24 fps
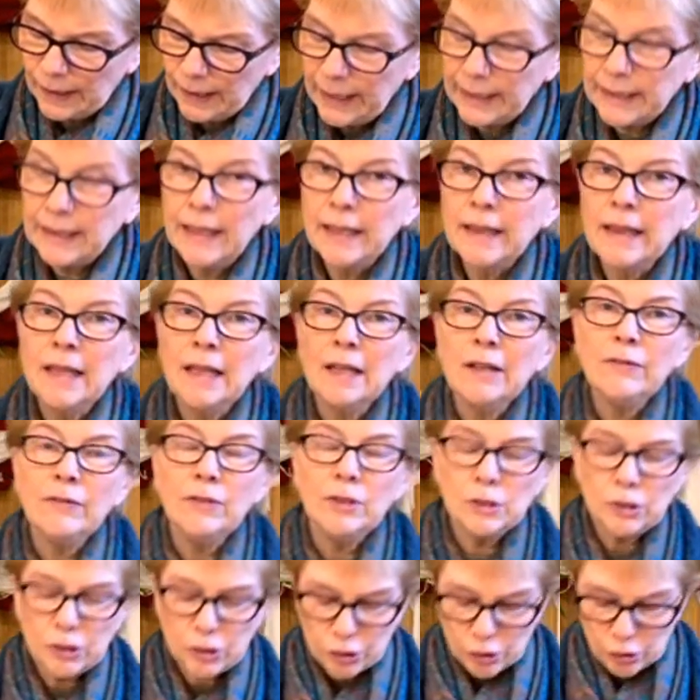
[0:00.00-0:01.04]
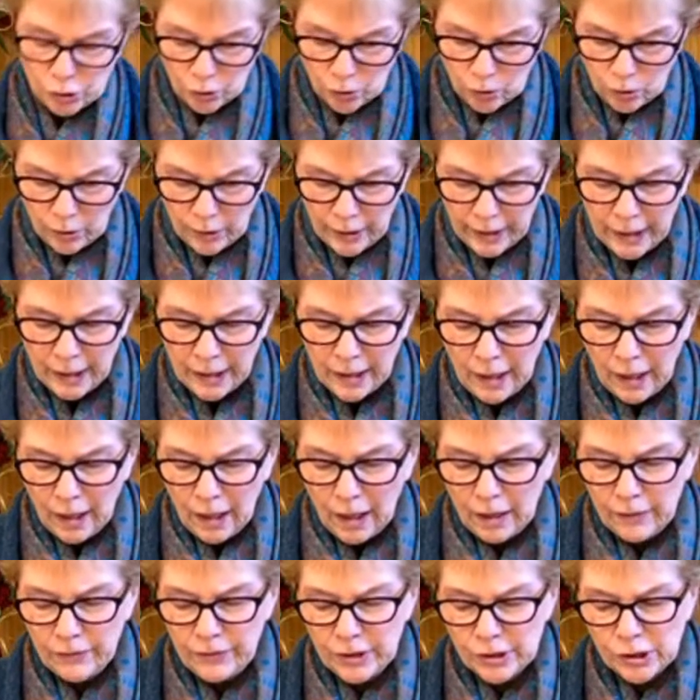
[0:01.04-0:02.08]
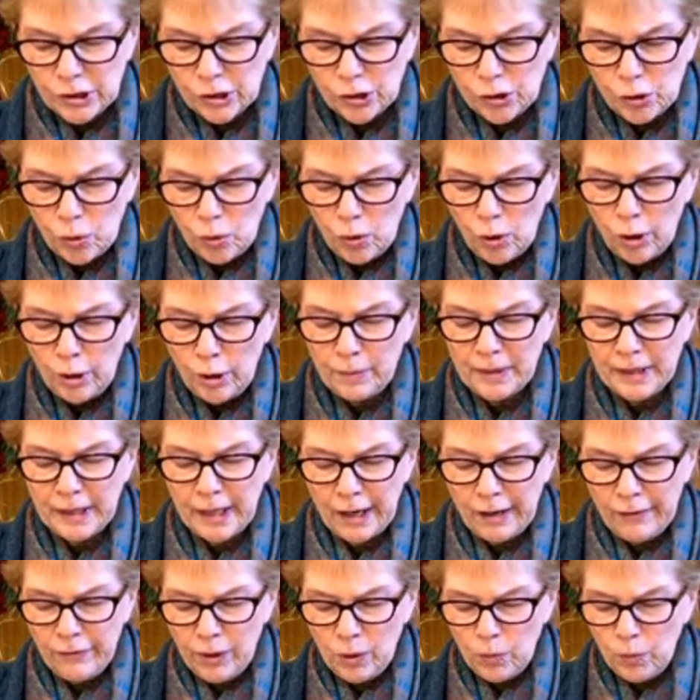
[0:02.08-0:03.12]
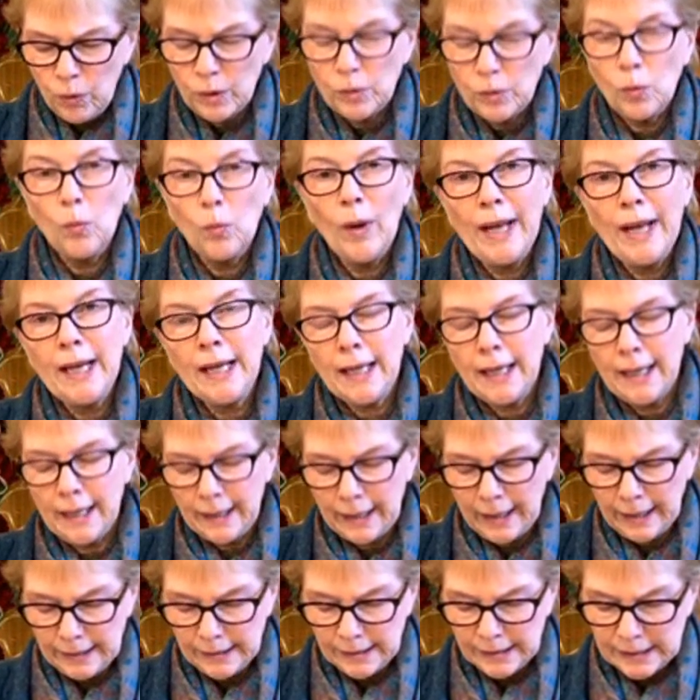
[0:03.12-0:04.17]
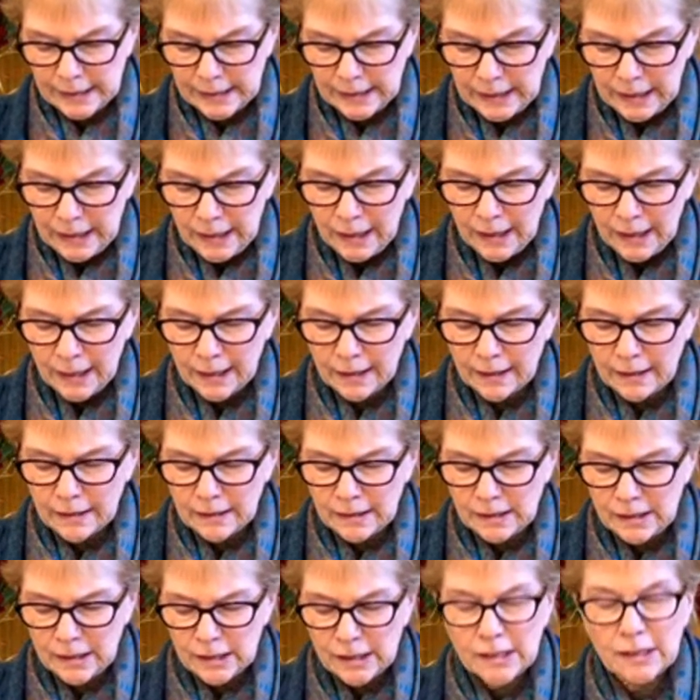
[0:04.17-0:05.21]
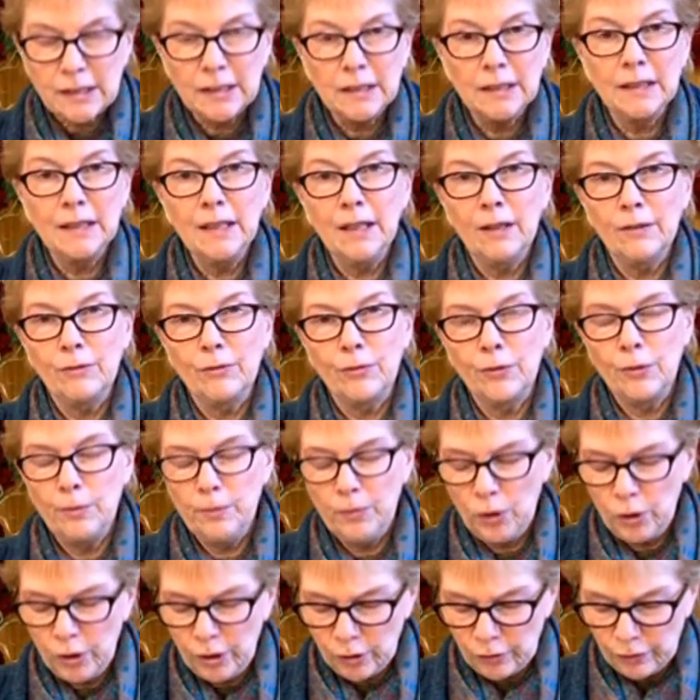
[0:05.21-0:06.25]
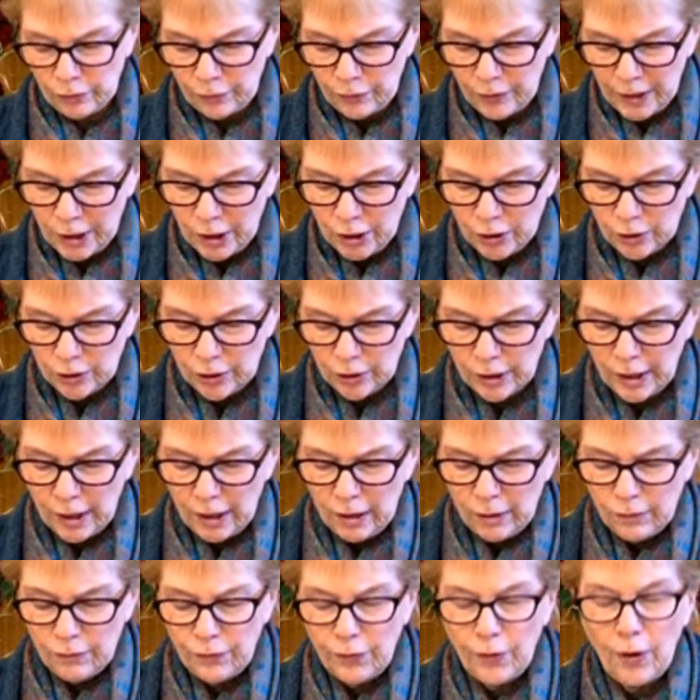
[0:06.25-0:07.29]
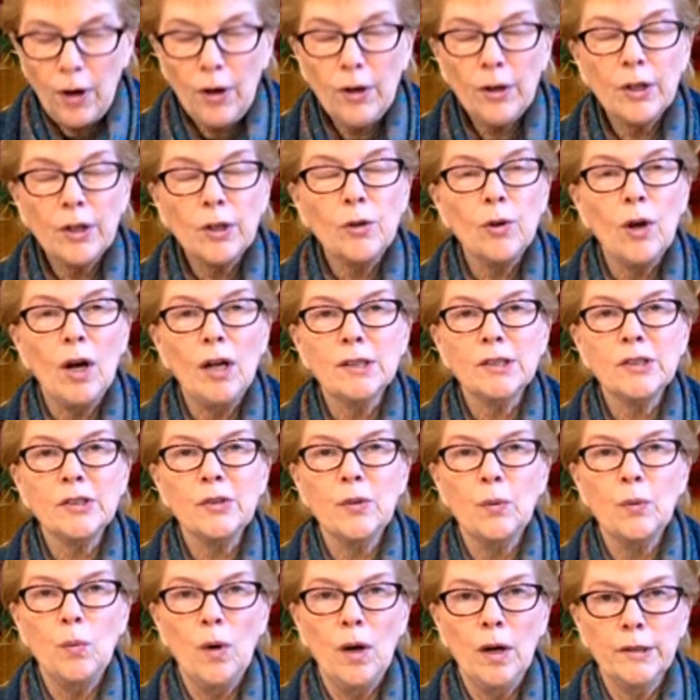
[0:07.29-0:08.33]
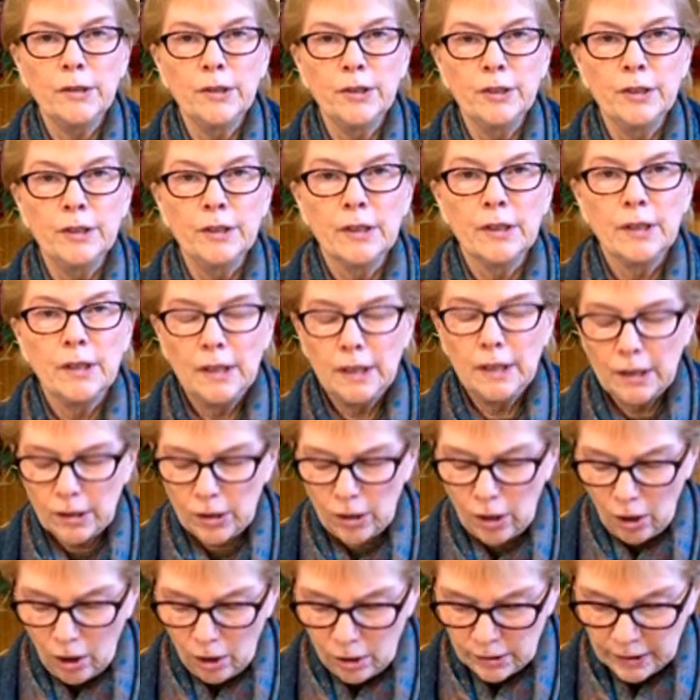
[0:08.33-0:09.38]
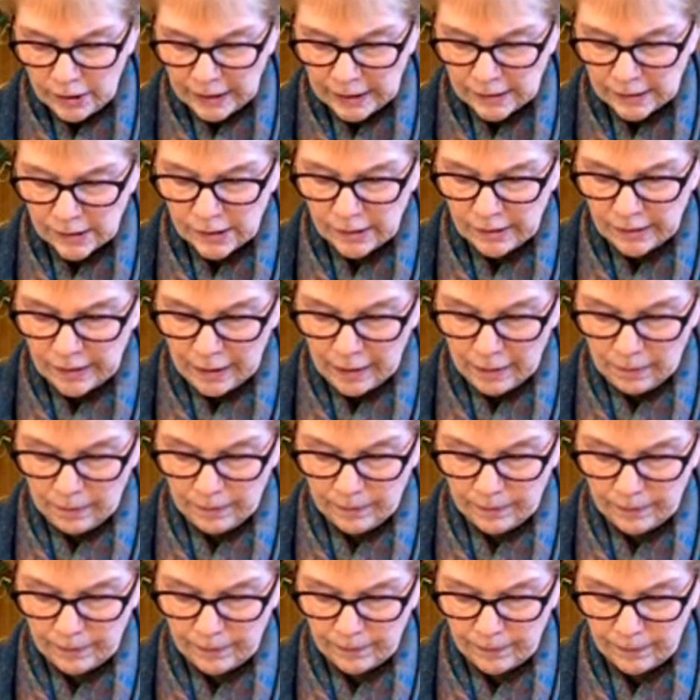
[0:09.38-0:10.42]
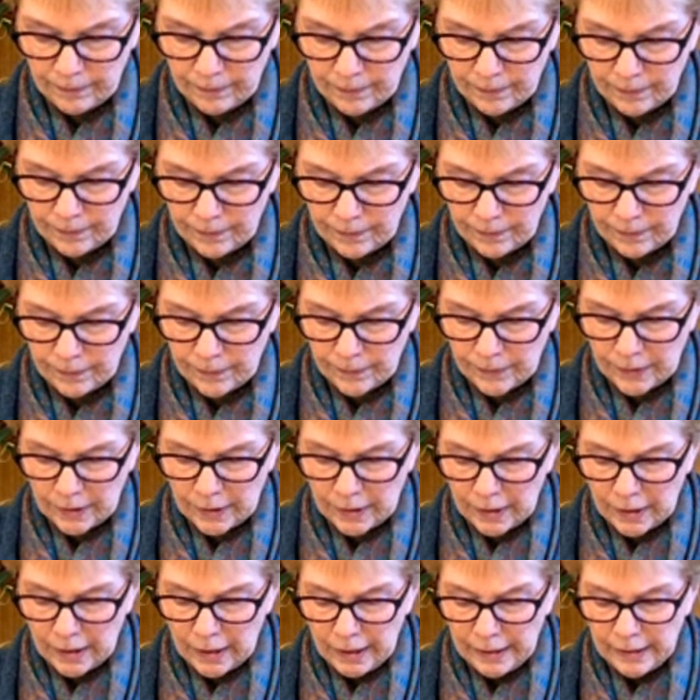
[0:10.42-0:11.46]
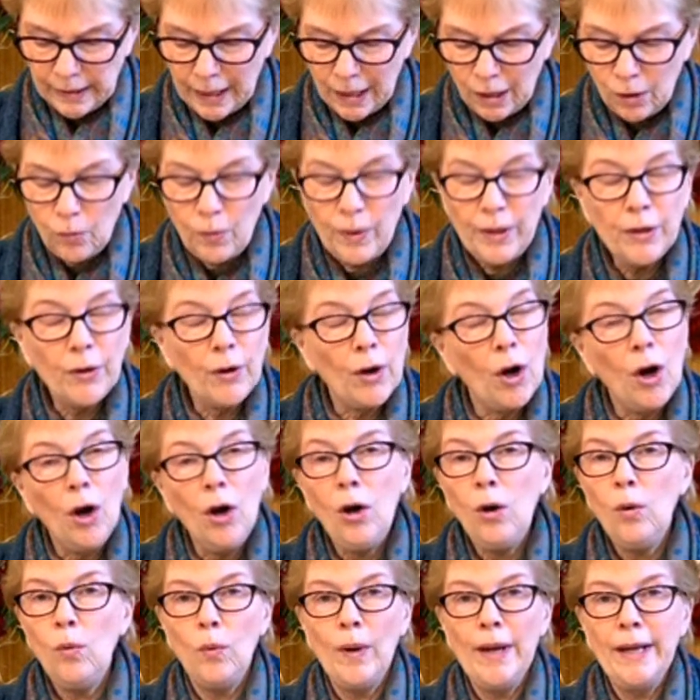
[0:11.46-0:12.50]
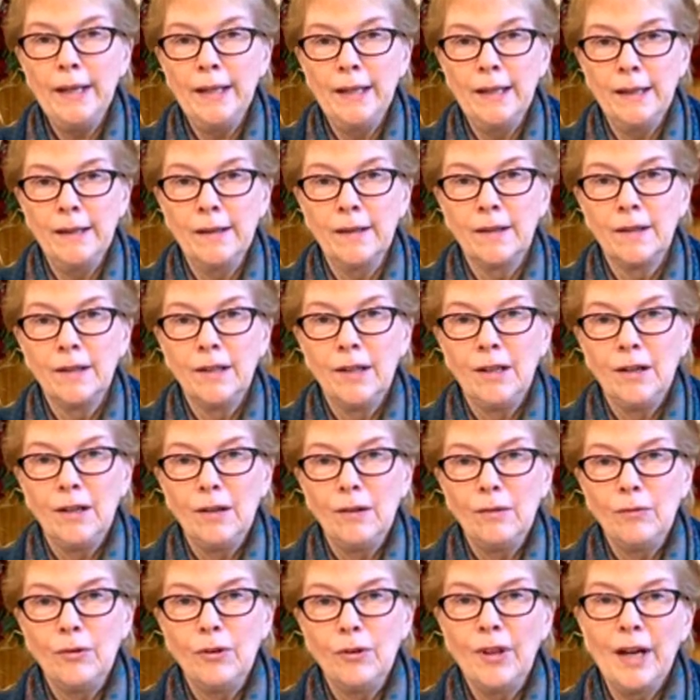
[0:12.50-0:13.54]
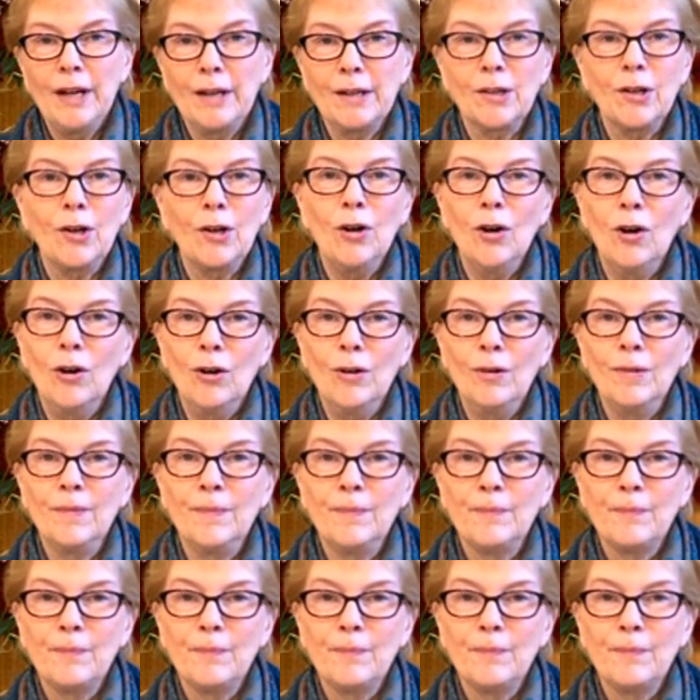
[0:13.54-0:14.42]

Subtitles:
And I think of the story of the storm and everyone waking and seeing the distant yet familiar figure far across the water calling to them, and how we are all waiting for that call.